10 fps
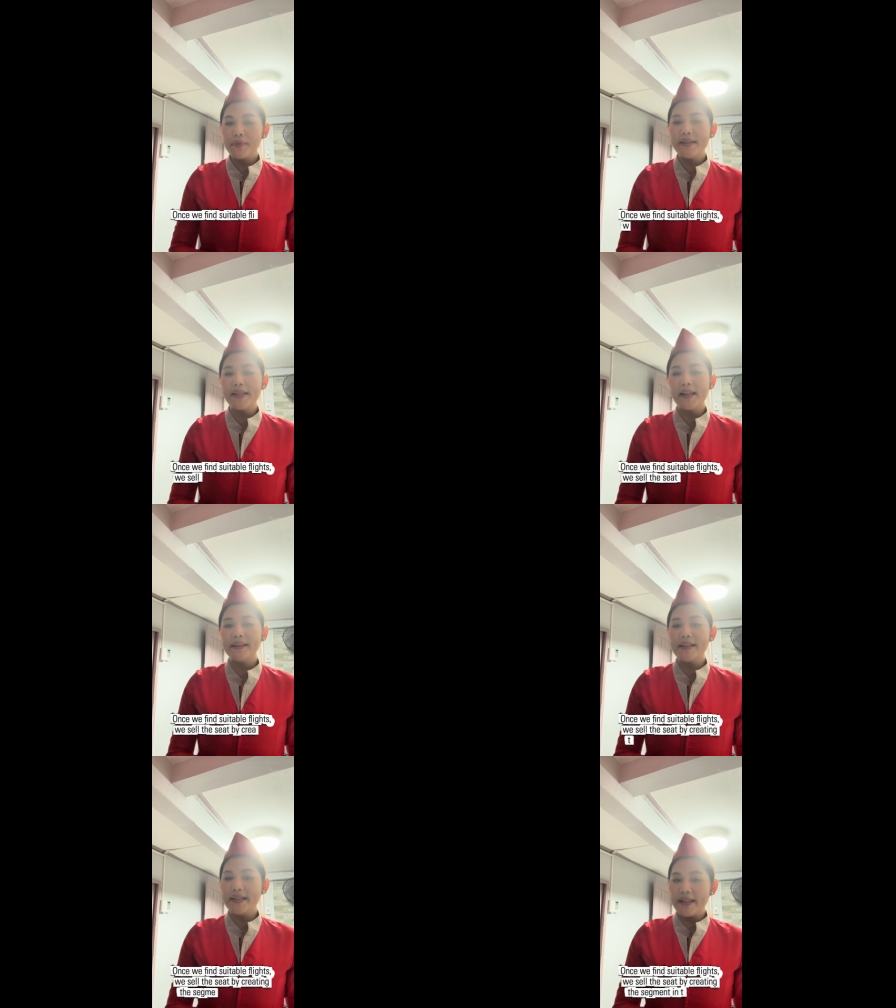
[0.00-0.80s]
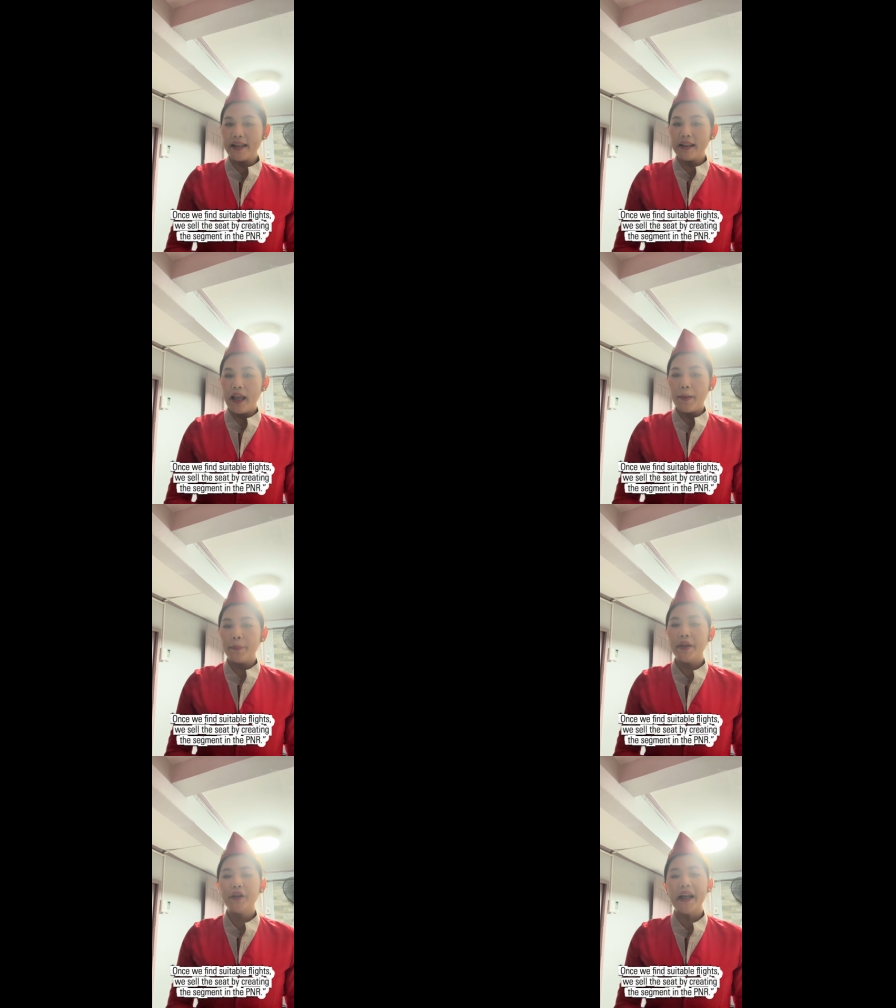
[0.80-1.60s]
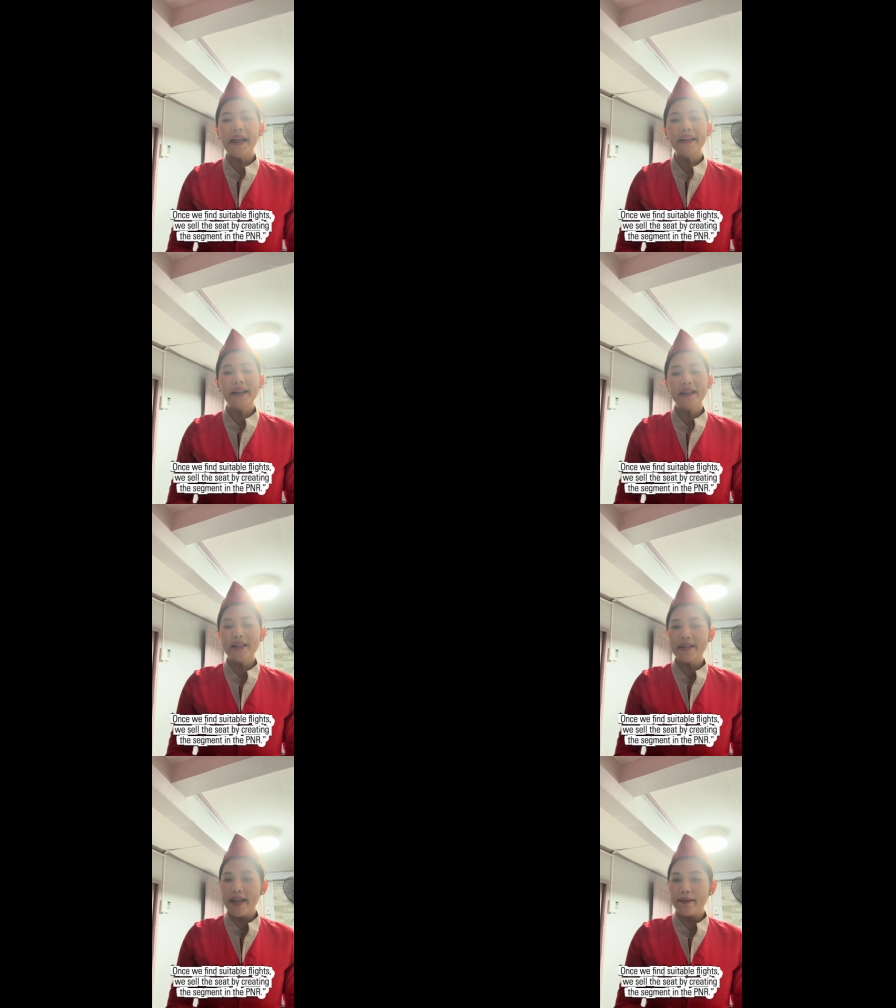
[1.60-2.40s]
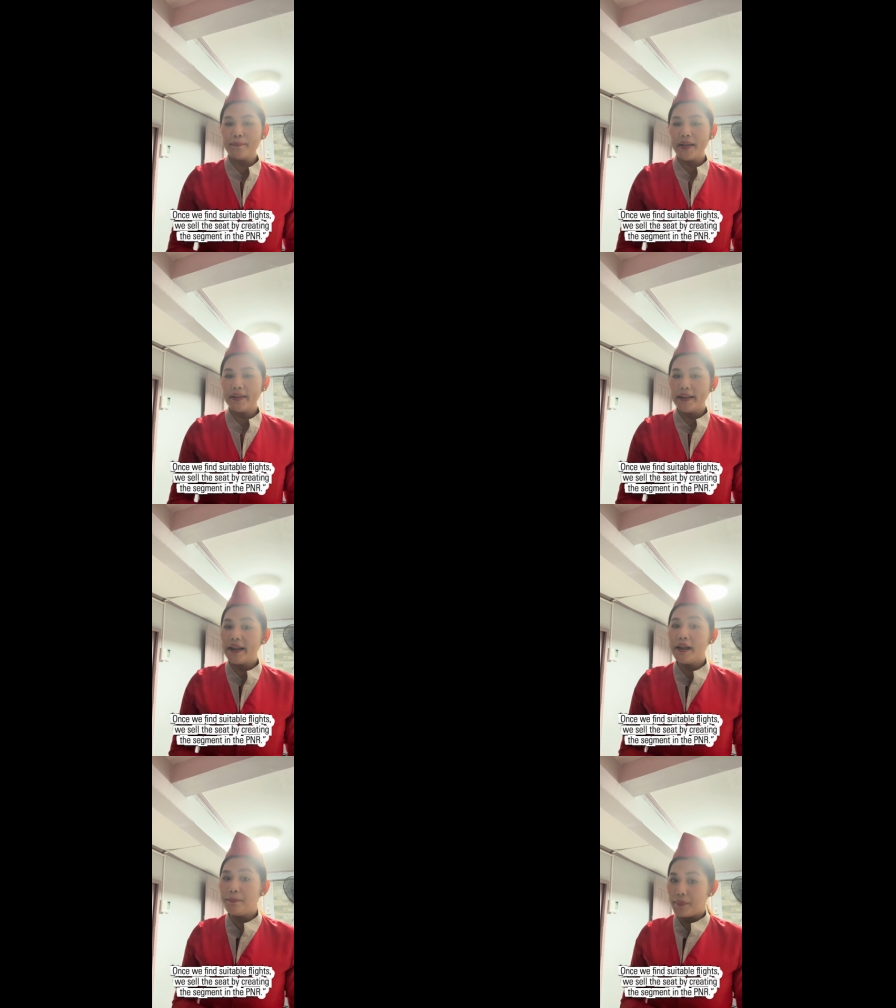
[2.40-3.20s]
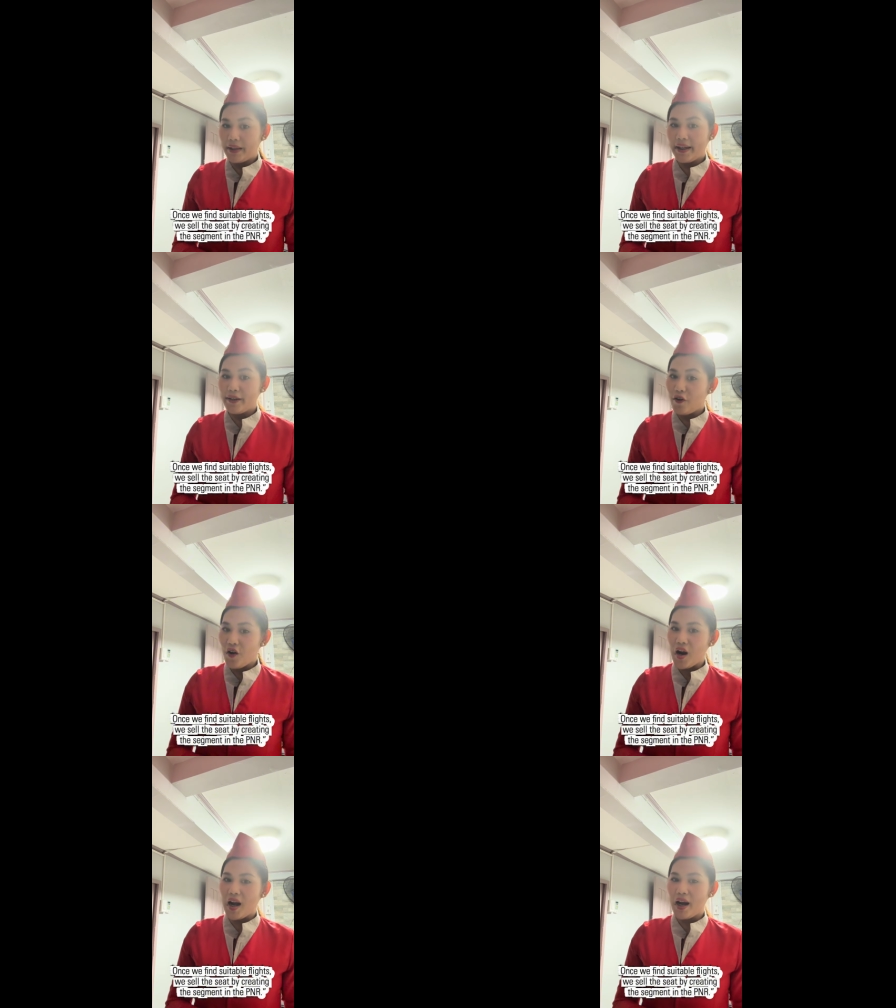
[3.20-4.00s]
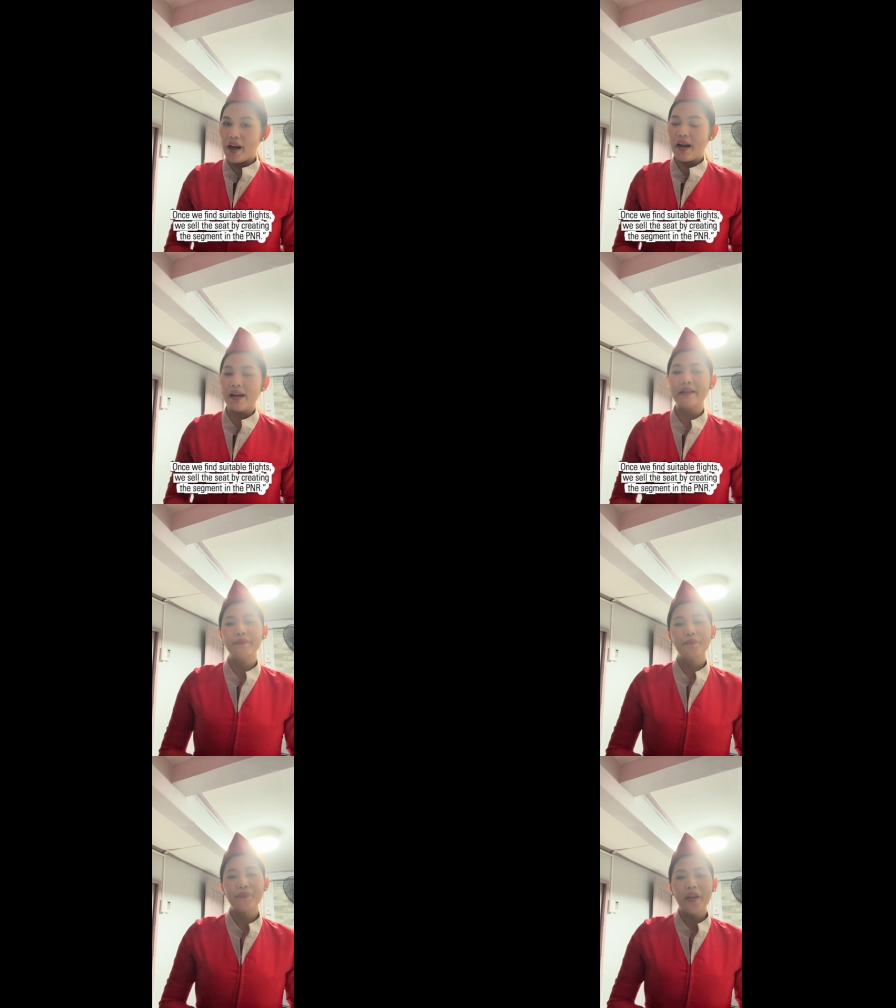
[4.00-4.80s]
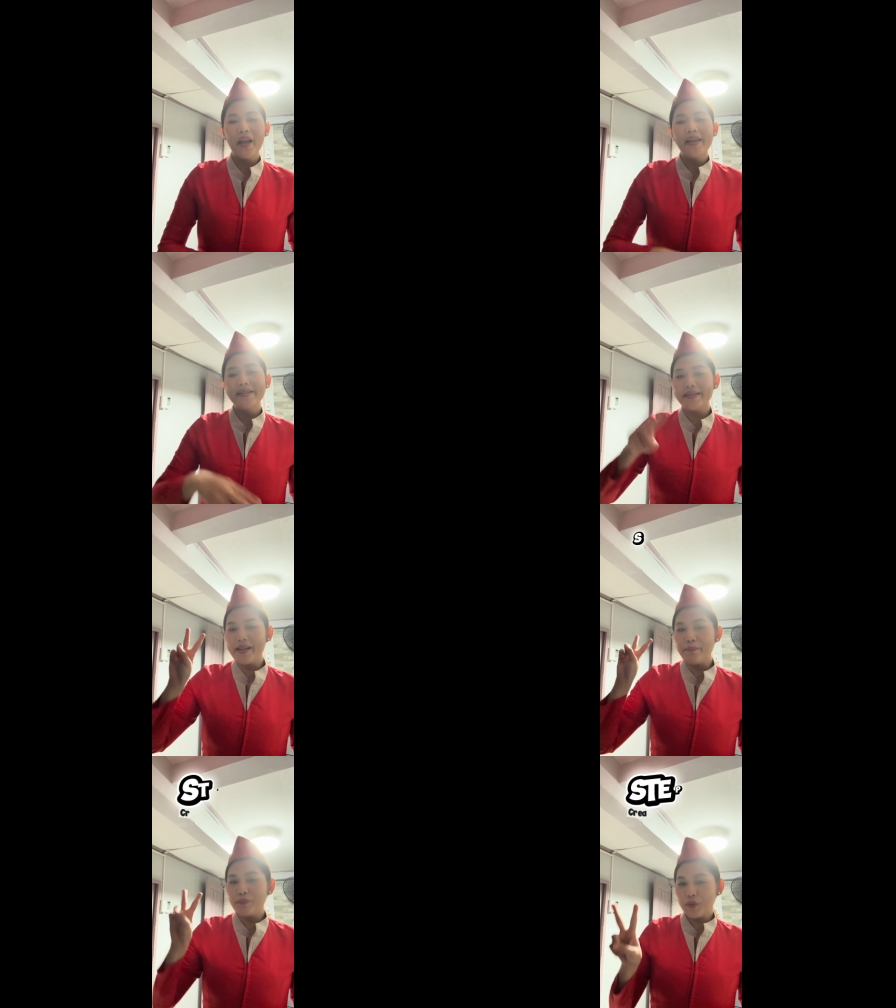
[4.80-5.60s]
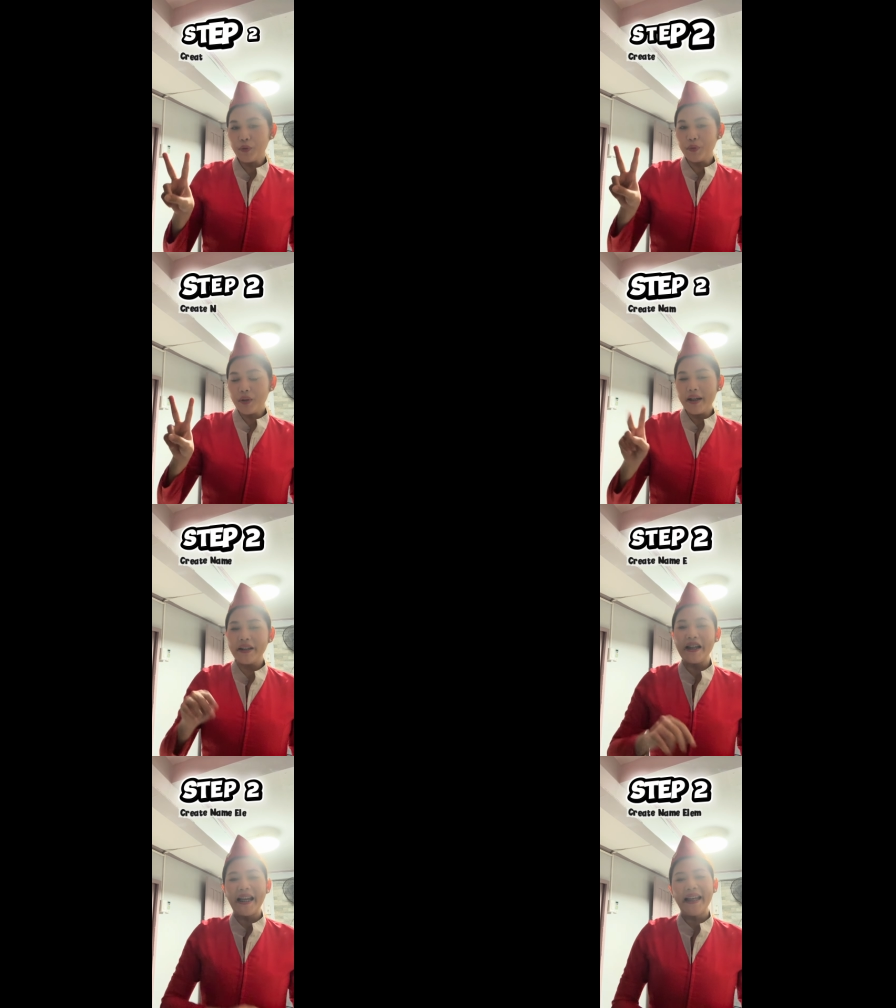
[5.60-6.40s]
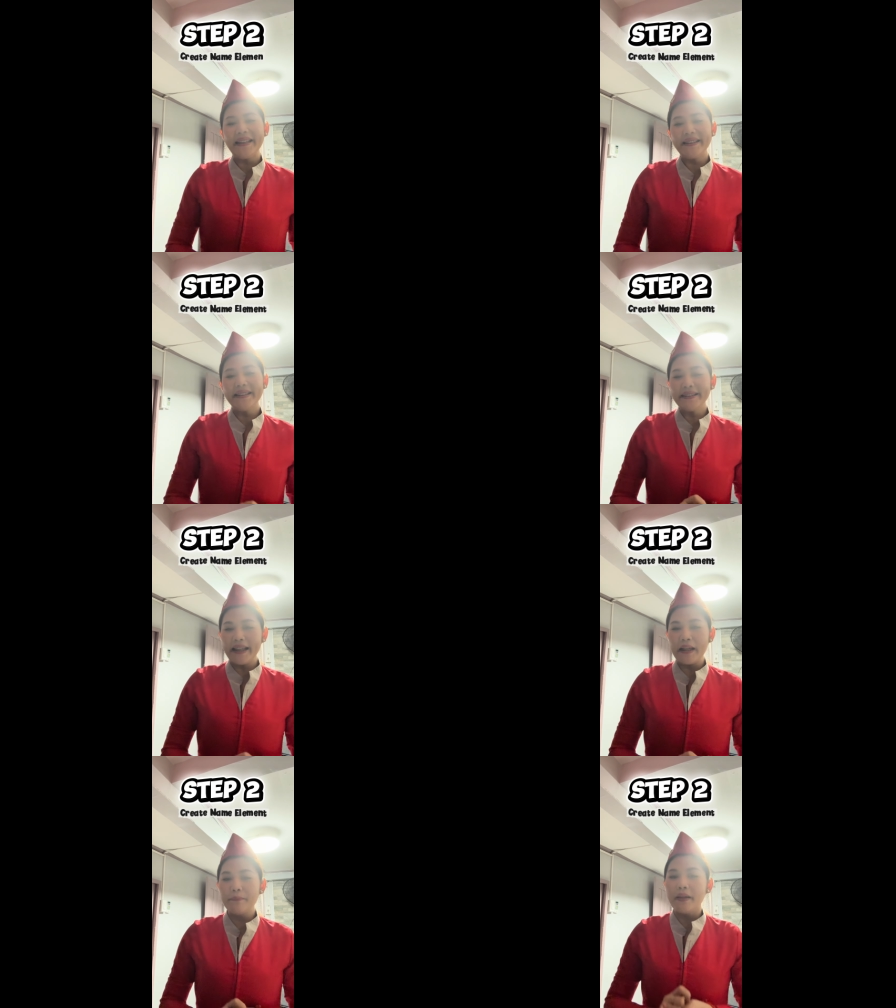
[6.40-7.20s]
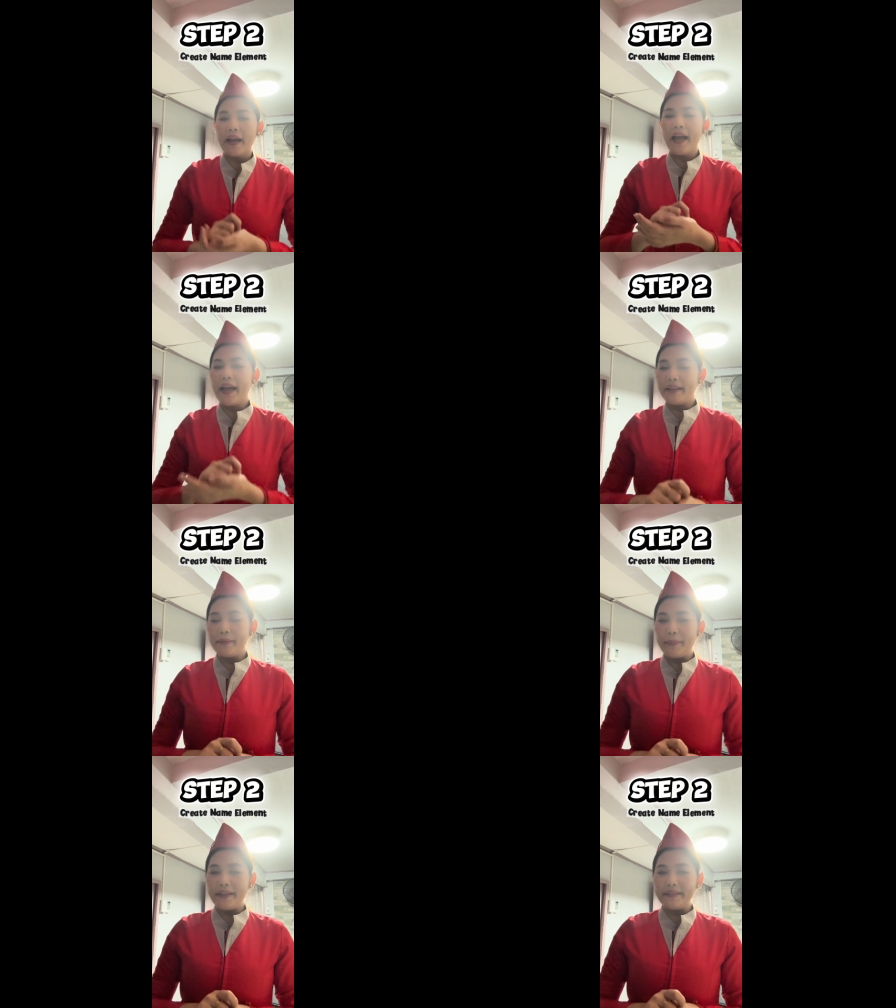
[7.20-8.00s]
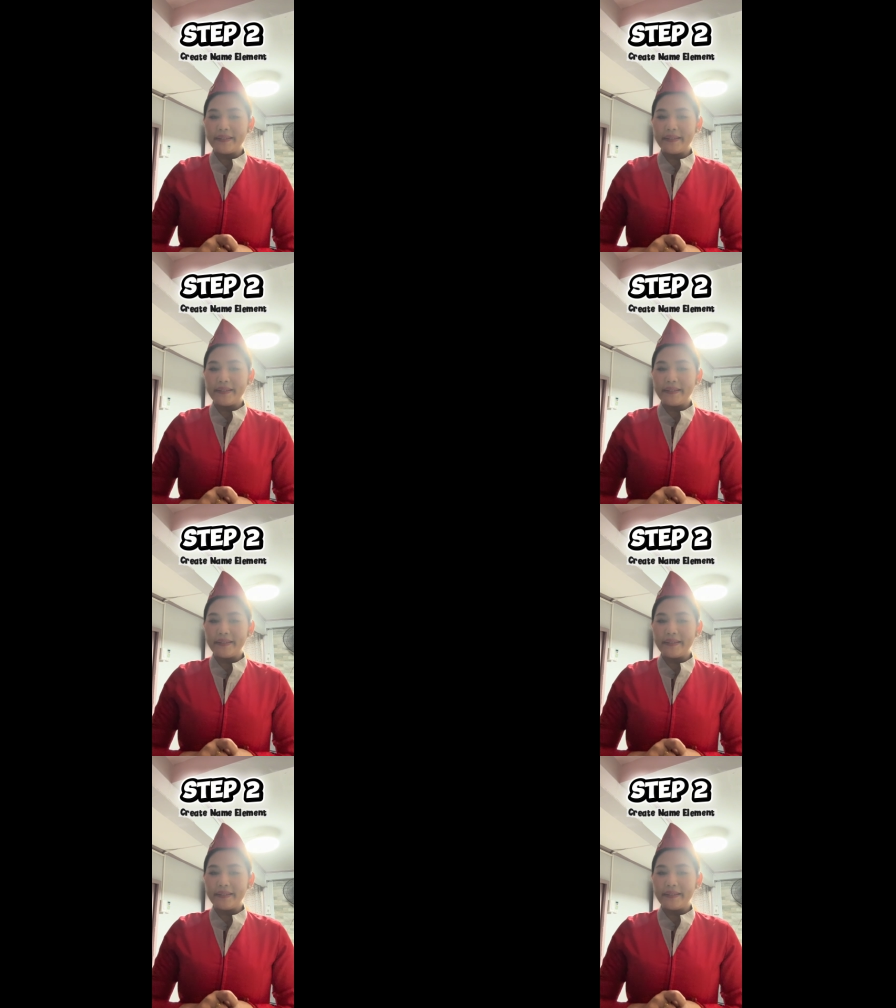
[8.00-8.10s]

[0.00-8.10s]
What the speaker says: we sell the seat by creating the segment in the PNR. Step 2, create the name element.